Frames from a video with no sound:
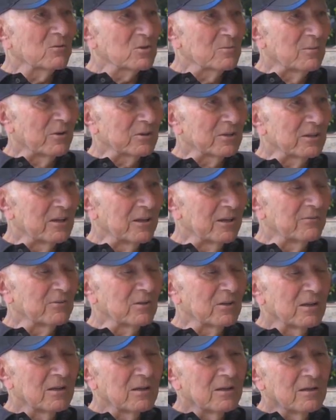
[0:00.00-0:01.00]
I was about
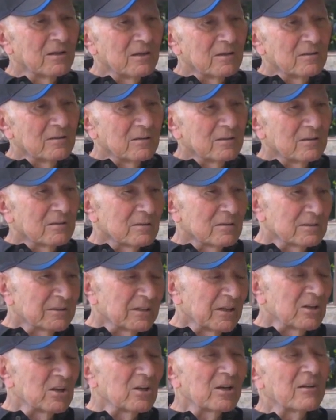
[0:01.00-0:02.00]
10,
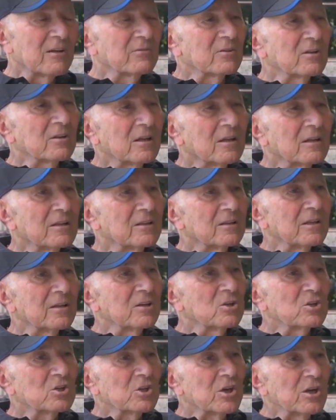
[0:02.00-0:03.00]
11,
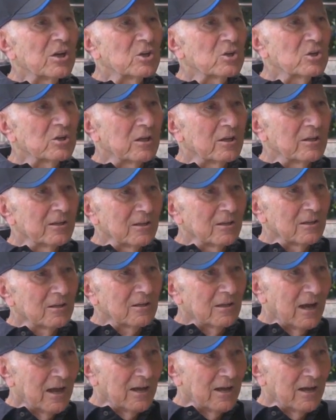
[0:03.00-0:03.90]
they changed a little